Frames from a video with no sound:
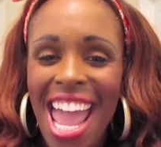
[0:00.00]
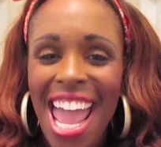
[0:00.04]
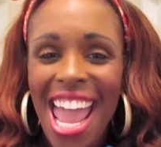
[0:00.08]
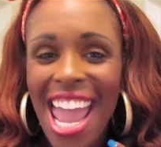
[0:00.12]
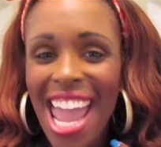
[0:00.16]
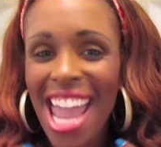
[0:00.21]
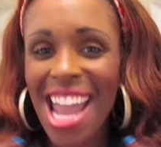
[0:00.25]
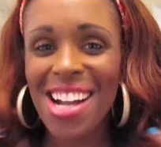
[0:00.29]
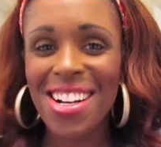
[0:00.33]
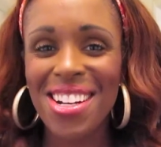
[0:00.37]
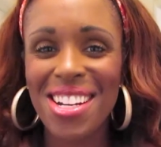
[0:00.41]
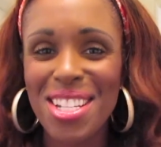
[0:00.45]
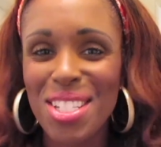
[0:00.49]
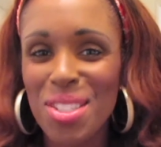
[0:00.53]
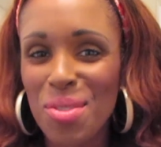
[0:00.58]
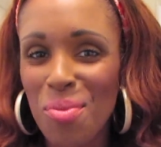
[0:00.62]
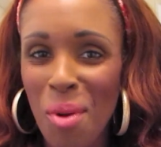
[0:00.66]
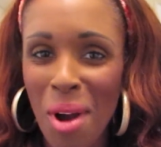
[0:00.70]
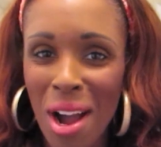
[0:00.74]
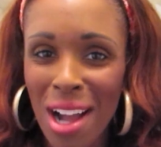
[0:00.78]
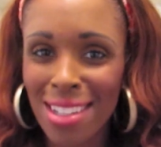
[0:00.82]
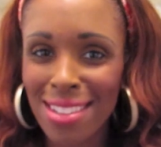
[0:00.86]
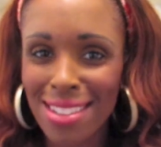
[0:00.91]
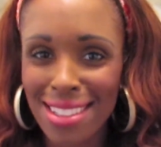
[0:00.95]
Hair is
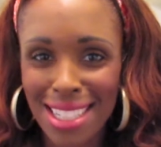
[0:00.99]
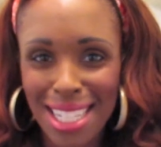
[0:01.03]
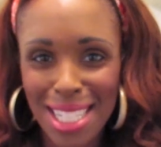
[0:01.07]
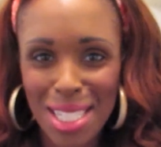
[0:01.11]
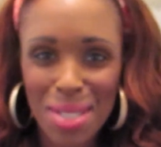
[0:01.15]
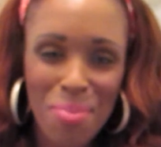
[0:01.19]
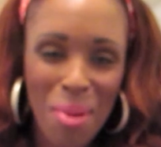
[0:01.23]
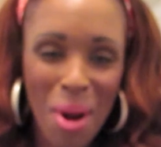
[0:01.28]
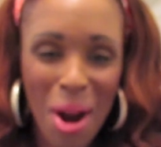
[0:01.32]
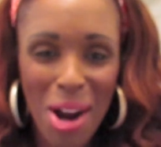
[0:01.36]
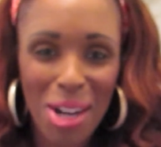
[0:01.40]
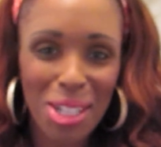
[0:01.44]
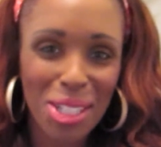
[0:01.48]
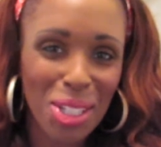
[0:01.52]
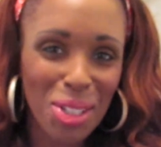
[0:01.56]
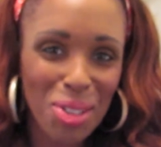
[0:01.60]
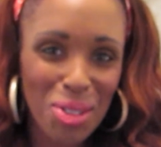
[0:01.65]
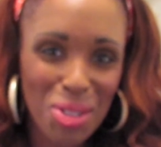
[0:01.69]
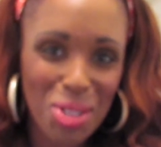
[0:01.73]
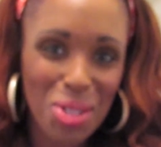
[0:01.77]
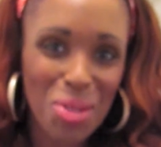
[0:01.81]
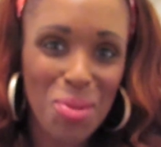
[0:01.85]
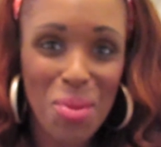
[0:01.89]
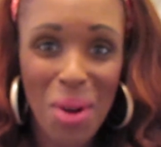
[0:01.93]
wanded as per
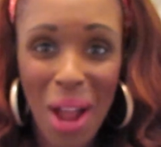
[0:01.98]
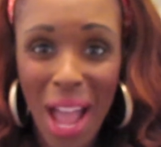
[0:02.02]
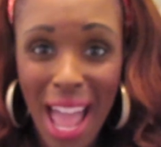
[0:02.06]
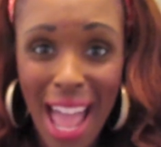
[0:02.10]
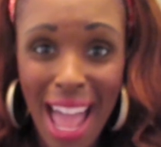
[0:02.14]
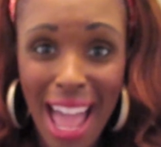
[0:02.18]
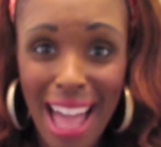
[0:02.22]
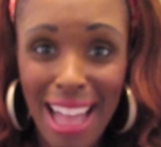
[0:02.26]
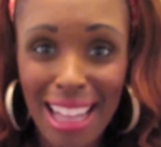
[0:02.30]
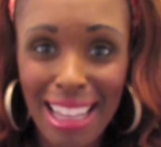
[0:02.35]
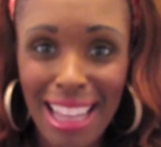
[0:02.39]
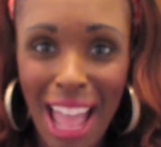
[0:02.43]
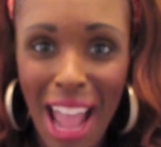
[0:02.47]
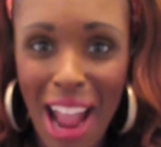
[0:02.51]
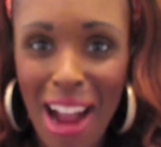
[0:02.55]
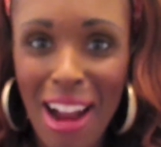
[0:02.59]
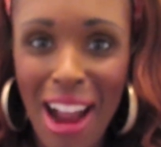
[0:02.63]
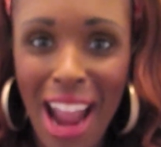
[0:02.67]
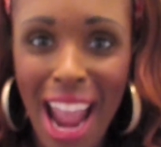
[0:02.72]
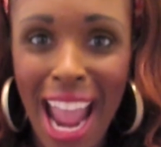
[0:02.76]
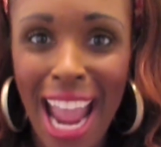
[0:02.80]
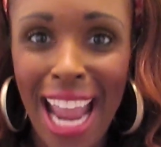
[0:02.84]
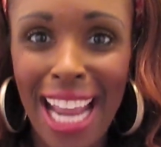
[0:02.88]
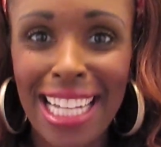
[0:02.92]
usual,
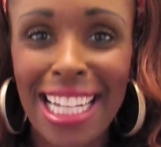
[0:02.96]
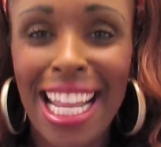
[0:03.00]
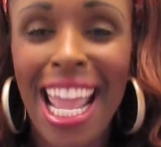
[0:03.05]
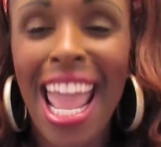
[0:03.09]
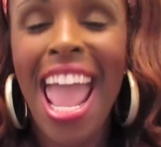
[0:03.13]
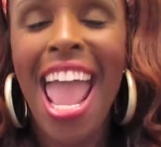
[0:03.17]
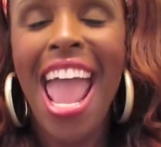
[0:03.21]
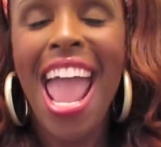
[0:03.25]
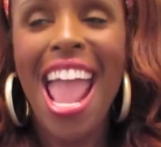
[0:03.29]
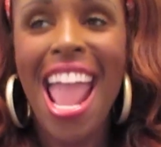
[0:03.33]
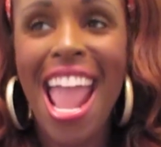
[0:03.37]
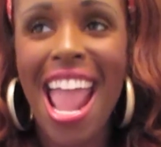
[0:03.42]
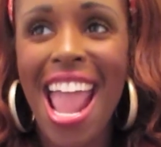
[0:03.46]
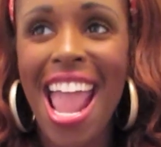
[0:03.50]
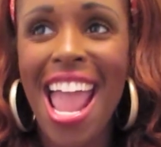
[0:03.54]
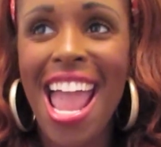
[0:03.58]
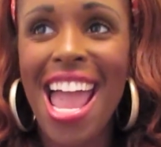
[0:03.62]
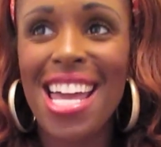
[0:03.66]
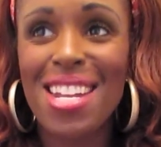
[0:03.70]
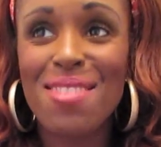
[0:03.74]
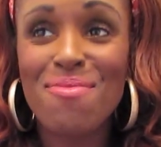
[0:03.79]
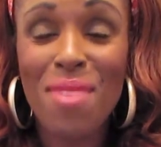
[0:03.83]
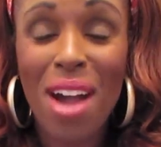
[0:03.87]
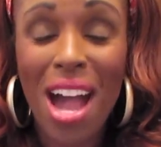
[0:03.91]
alright?
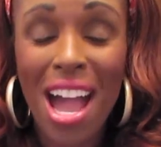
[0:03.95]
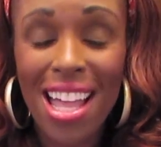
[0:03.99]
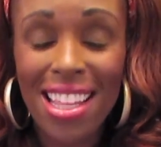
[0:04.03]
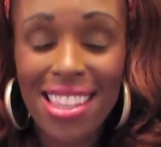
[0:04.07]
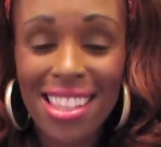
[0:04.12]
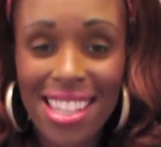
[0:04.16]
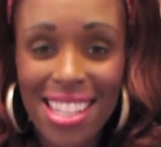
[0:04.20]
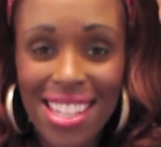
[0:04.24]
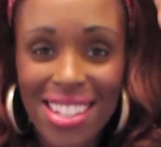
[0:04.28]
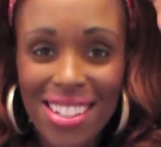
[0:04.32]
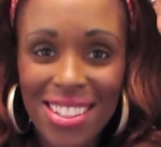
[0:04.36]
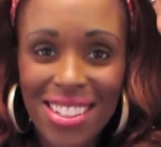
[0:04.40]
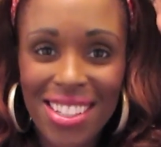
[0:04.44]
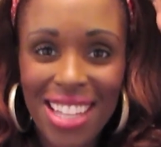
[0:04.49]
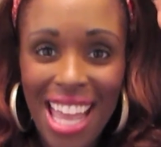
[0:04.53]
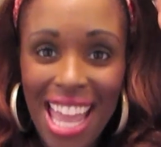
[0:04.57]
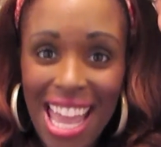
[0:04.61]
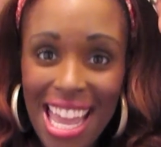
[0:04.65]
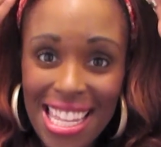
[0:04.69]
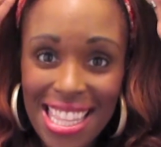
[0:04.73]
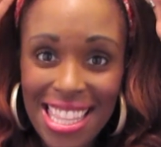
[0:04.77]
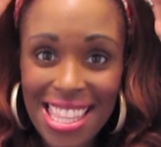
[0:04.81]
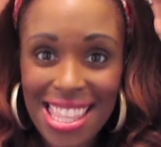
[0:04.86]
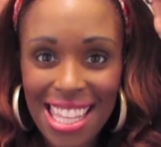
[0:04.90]
And my little
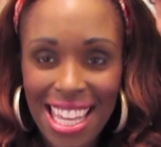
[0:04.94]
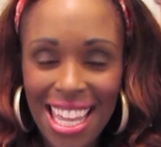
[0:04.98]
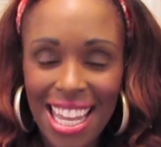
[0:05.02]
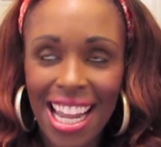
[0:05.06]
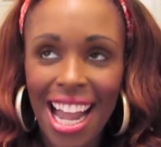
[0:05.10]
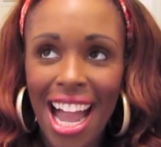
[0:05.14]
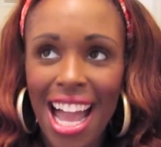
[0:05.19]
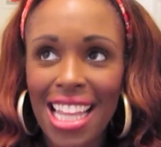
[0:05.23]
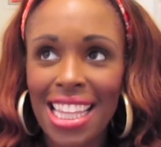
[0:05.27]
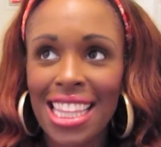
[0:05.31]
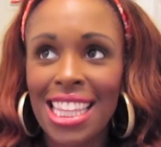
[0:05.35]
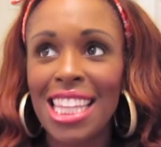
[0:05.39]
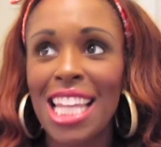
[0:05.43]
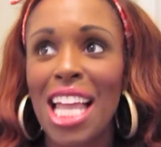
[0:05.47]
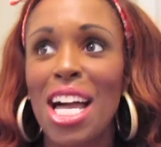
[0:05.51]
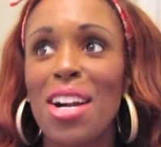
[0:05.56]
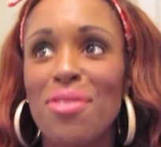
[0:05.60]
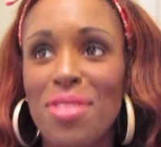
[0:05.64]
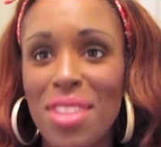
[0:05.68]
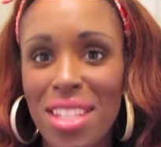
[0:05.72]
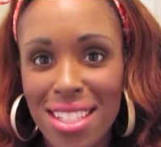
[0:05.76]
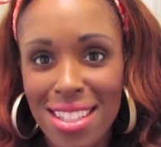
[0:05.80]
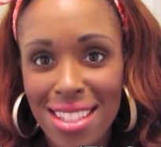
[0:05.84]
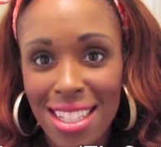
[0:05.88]
head thing, I
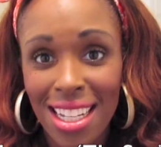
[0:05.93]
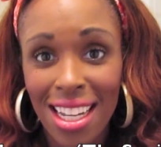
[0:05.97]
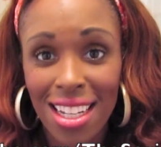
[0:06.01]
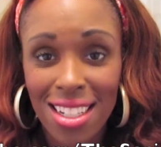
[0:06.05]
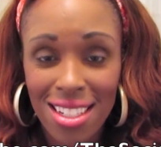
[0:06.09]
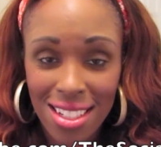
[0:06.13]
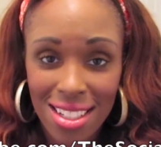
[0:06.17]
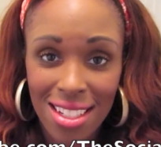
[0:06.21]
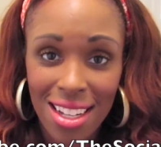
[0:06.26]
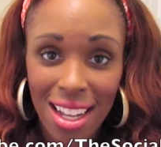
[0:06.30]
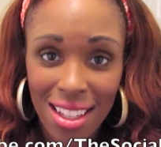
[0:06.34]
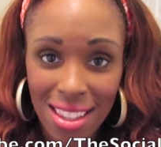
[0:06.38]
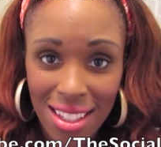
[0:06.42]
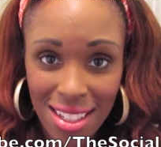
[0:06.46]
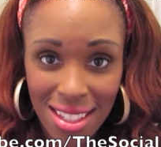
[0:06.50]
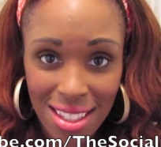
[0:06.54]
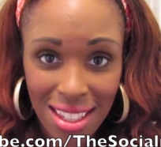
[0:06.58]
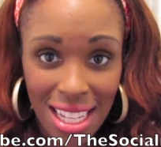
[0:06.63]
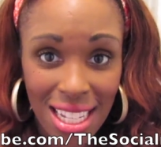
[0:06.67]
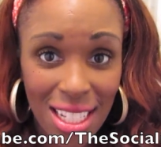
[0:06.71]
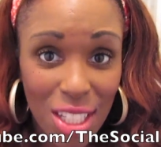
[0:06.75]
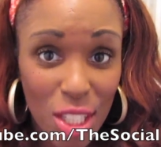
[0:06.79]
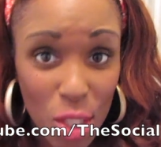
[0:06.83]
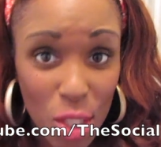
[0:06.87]
love this thing, I just got this thing